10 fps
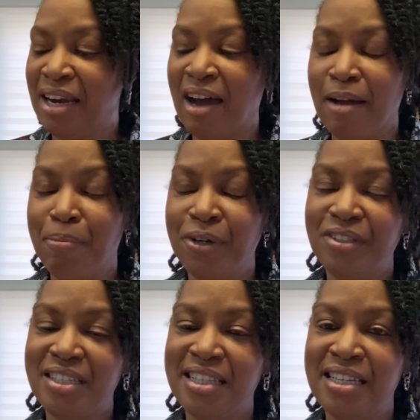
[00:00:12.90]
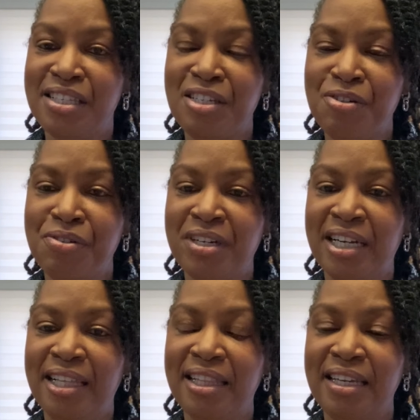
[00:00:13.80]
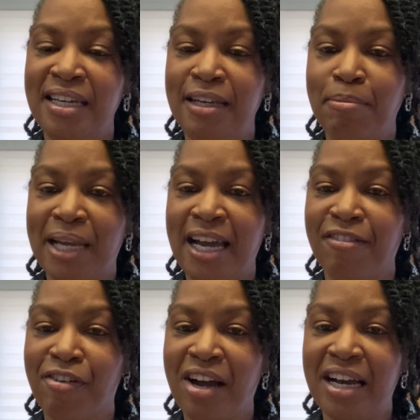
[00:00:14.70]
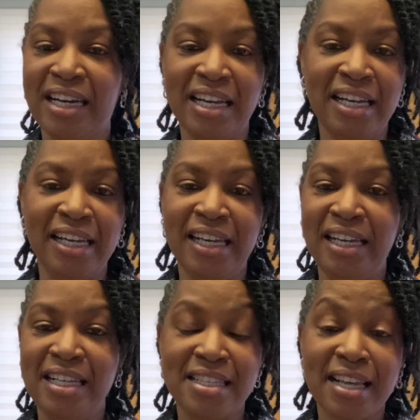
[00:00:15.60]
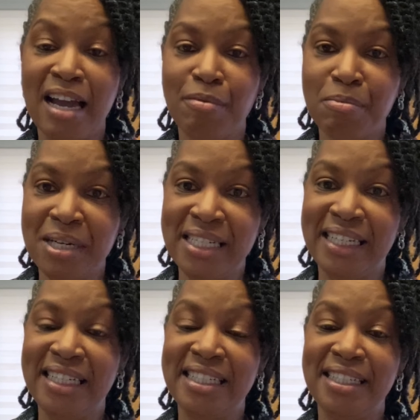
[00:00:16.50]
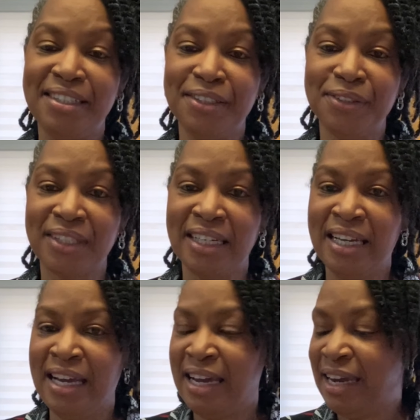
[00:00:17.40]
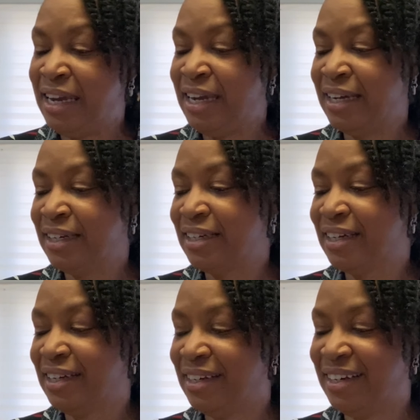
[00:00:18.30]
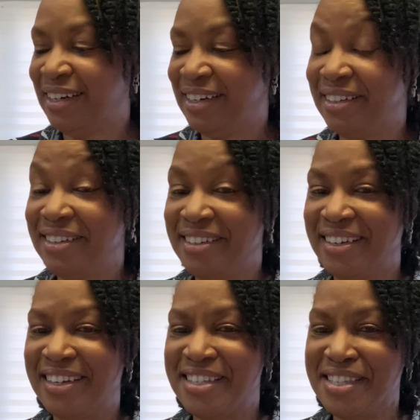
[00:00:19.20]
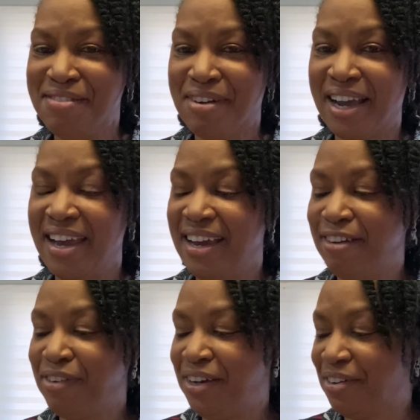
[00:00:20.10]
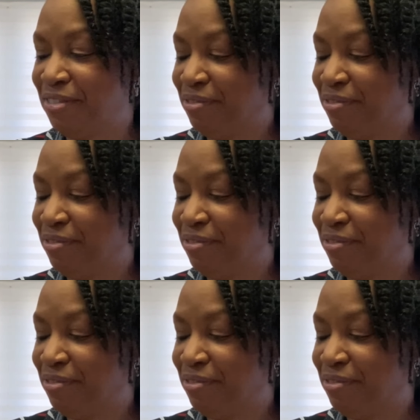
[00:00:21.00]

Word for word: I purchased this during the Black Friday, Cyber Monday deals and let's see what I have here.